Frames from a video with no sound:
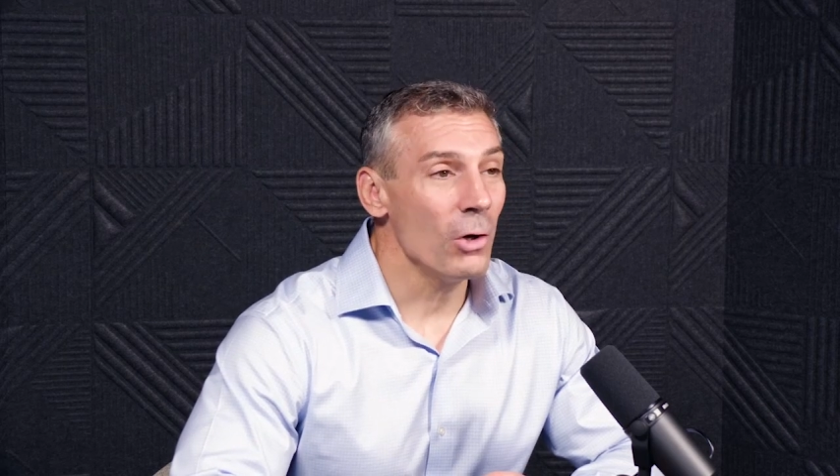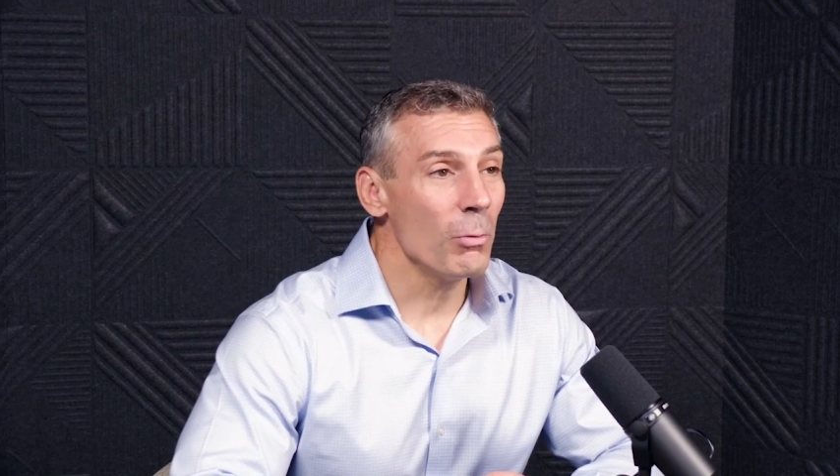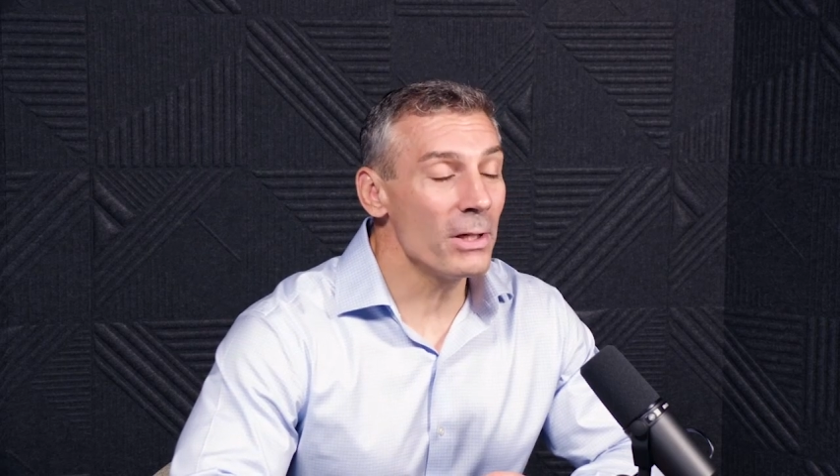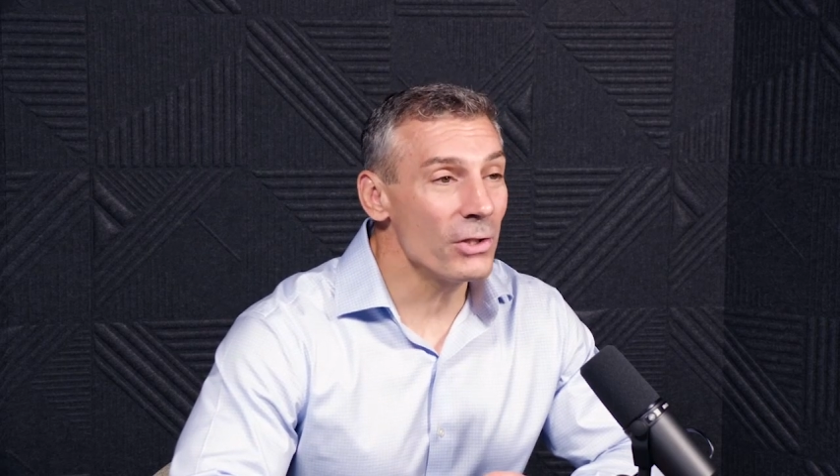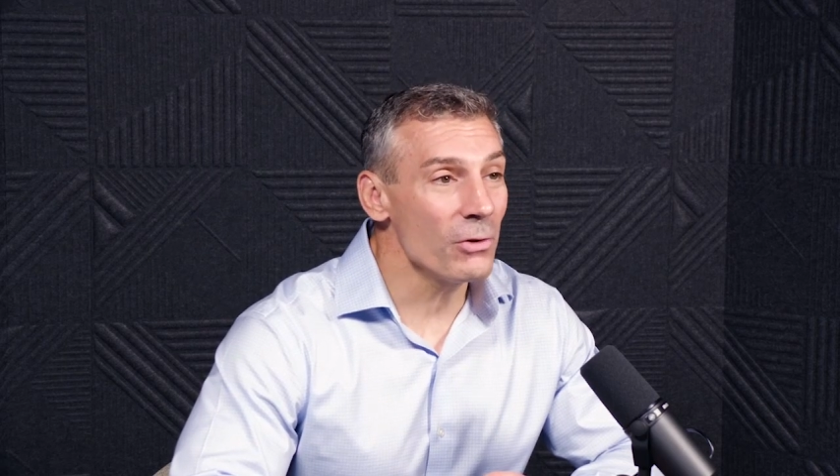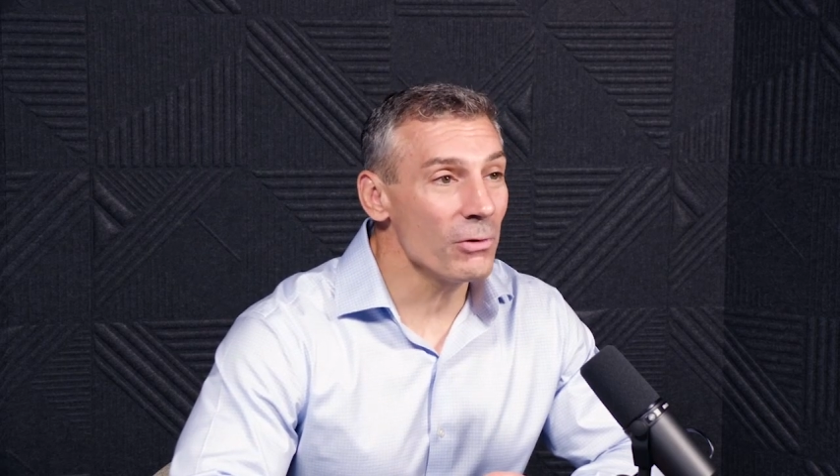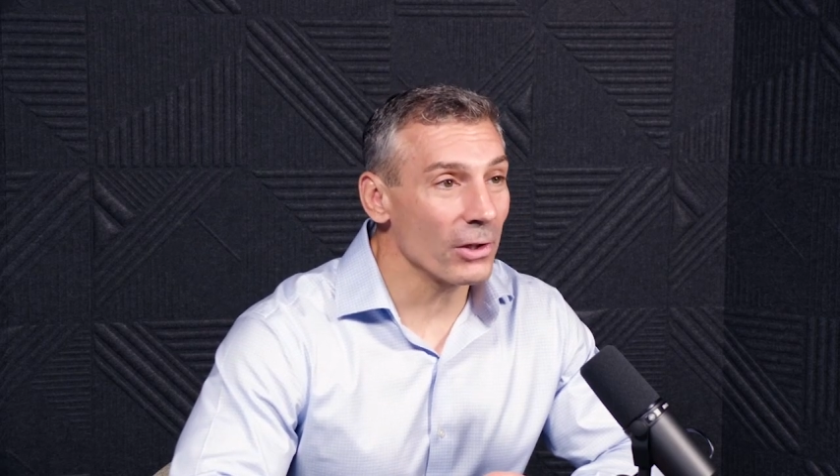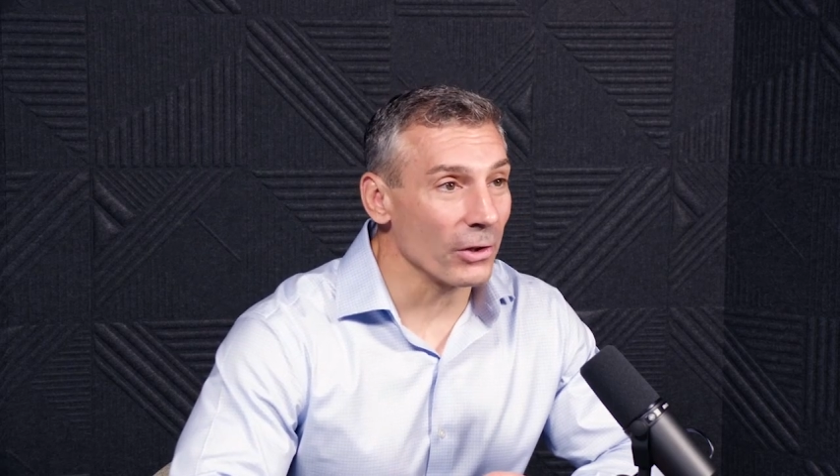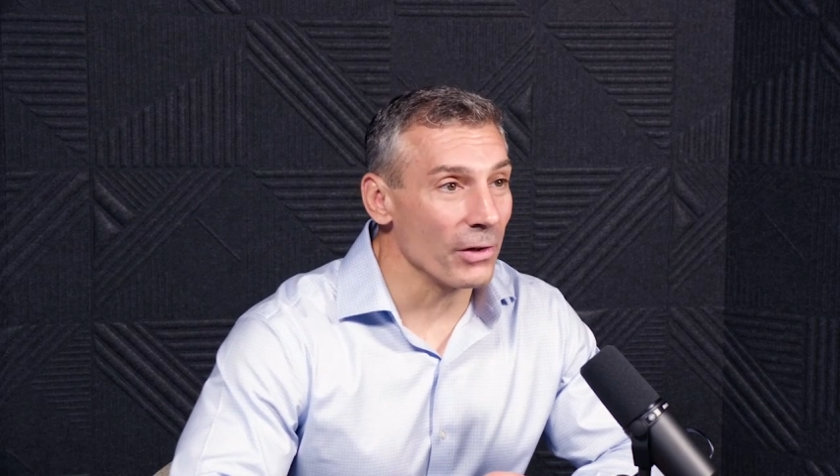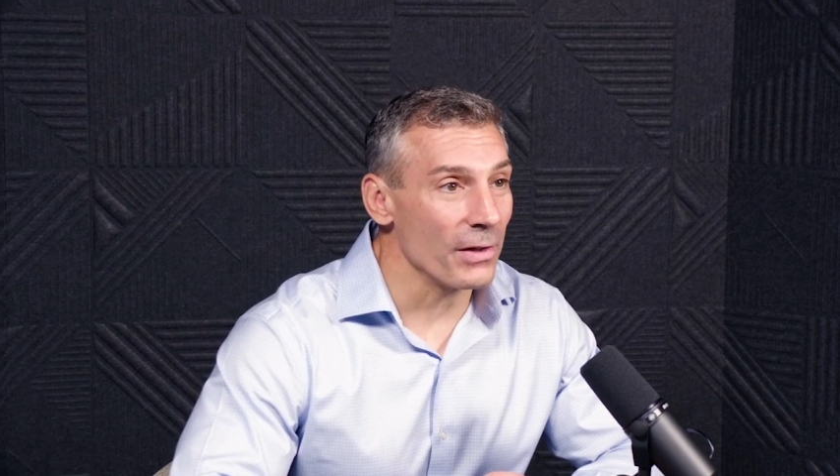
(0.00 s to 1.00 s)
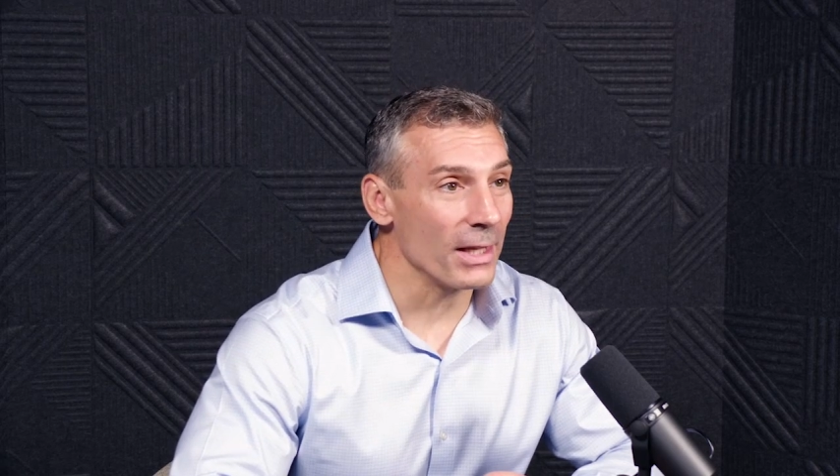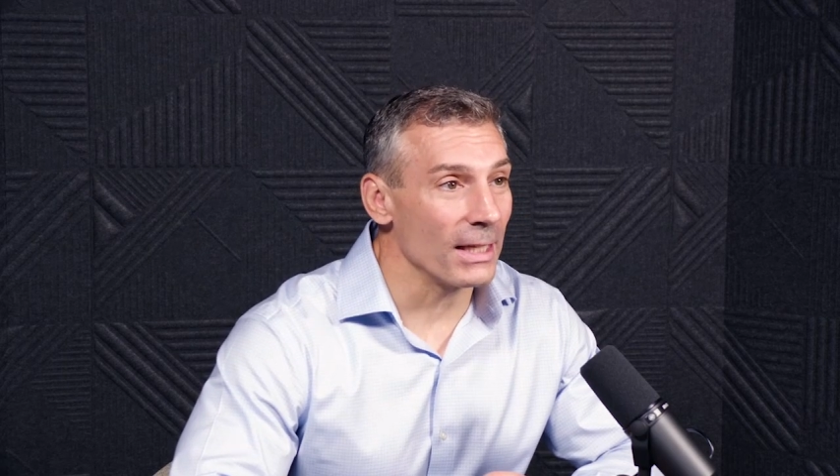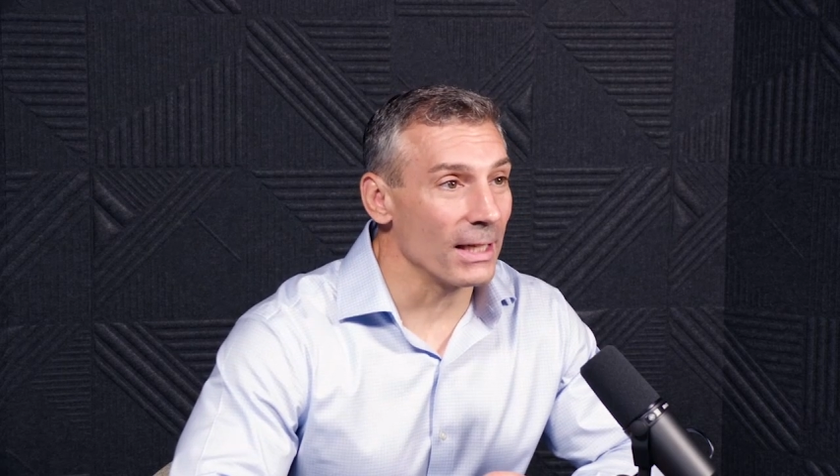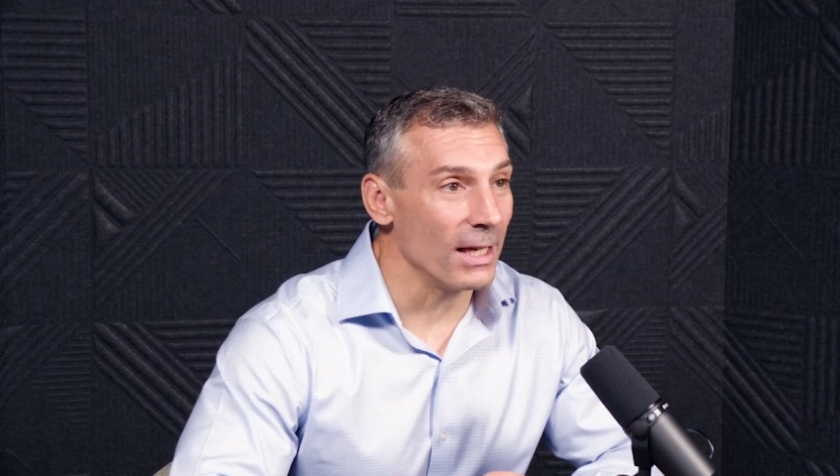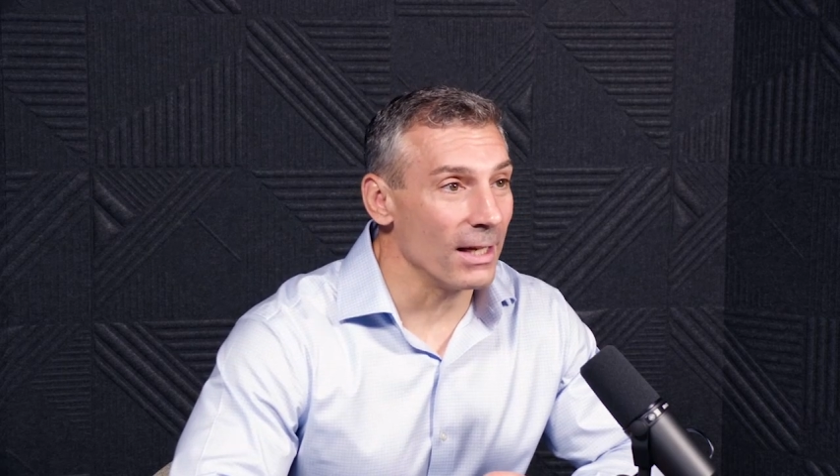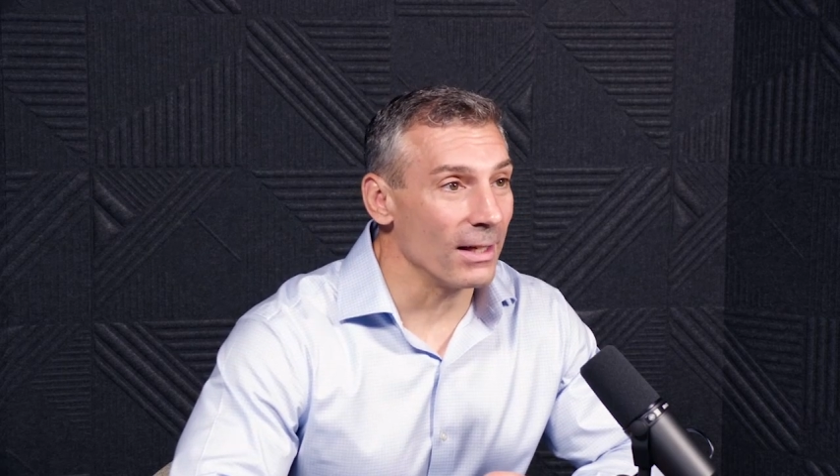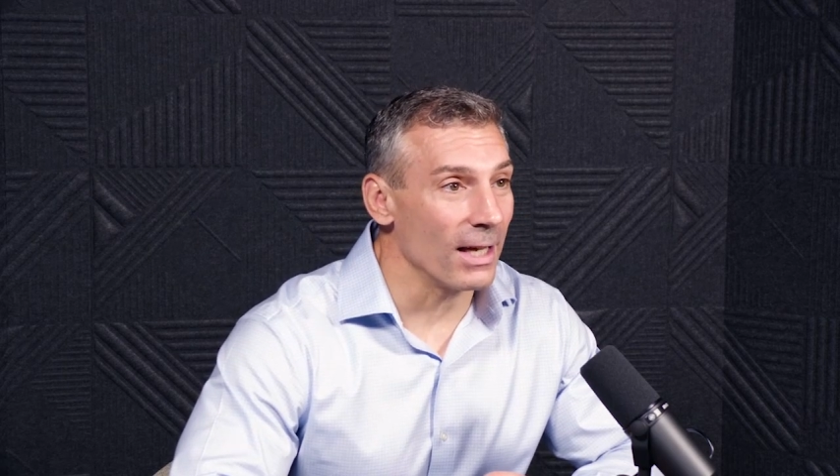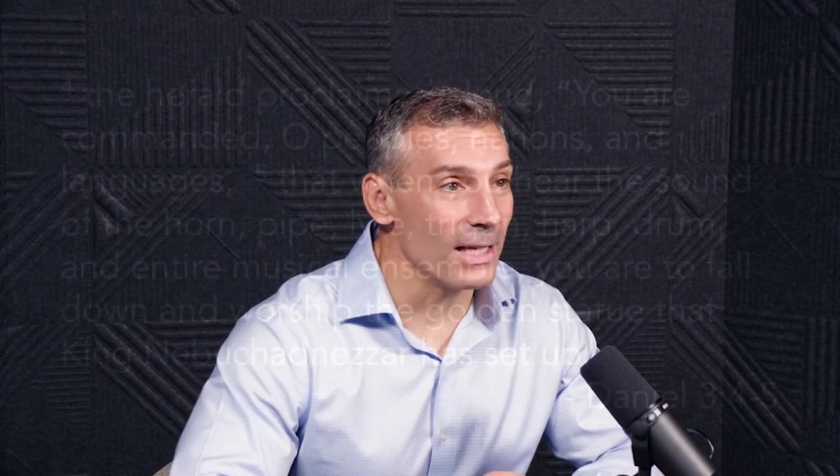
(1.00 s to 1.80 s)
We soon learned that the king